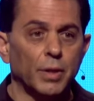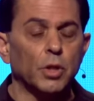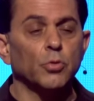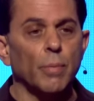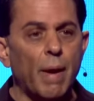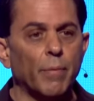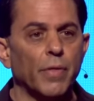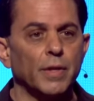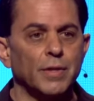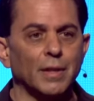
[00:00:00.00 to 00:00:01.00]
But just remember
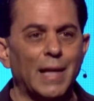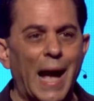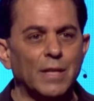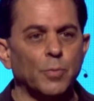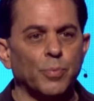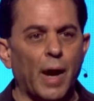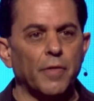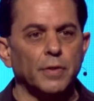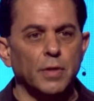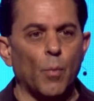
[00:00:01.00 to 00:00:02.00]
this, the last
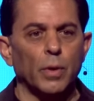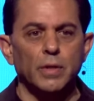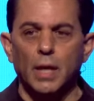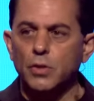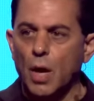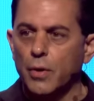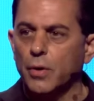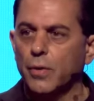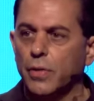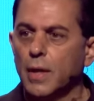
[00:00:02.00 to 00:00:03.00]
breath someone takes on
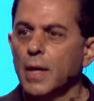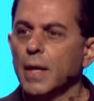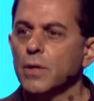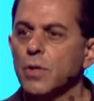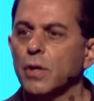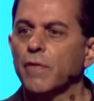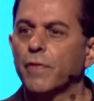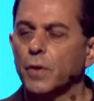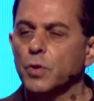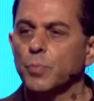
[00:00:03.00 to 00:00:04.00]
earth is their
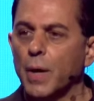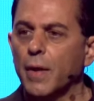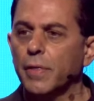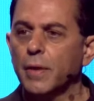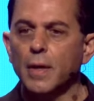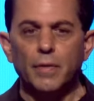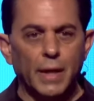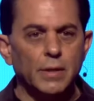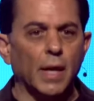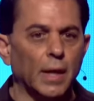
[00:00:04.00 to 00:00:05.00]
first breath
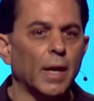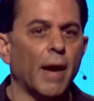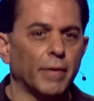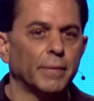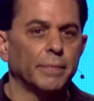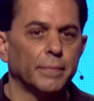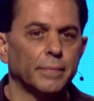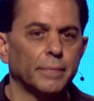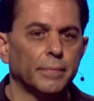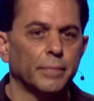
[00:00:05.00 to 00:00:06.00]
they take in heaven.
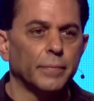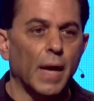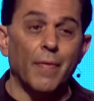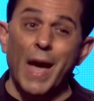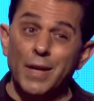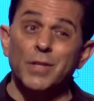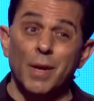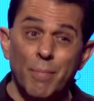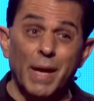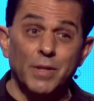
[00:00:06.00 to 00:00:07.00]
And that is
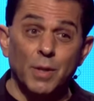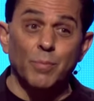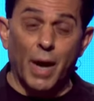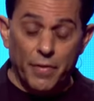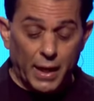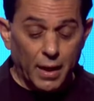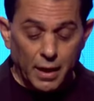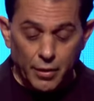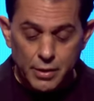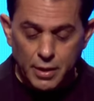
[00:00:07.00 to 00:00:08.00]
an amazing breath, I can
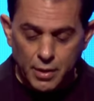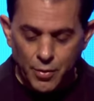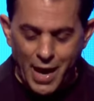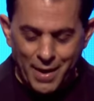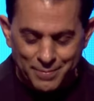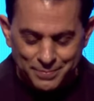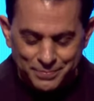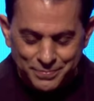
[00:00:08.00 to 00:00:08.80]
guarantee you that.